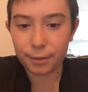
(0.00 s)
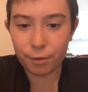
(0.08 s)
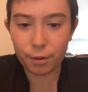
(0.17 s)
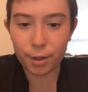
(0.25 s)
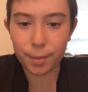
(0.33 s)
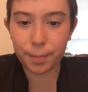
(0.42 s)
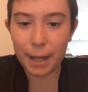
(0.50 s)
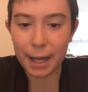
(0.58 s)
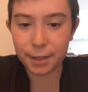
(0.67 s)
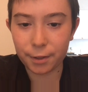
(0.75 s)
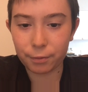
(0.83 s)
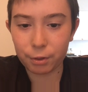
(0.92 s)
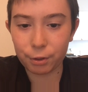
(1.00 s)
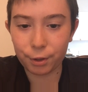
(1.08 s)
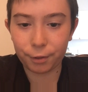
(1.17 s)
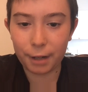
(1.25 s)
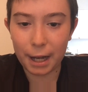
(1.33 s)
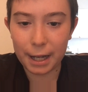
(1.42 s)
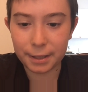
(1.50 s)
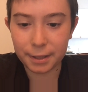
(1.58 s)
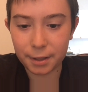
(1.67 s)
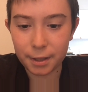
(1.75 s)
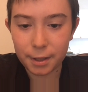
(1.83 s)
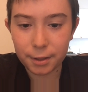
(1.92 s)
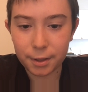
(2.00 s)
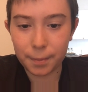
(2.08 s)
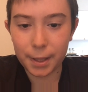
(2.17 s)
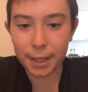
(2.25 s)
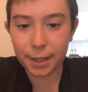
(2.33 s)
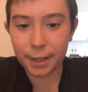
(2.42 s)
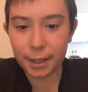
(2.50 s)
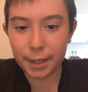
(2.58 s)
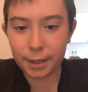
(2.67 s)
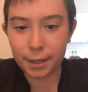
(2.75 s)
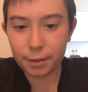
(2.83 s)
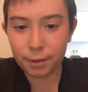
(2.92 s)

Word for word: through the pads of Tuukka Rask to make it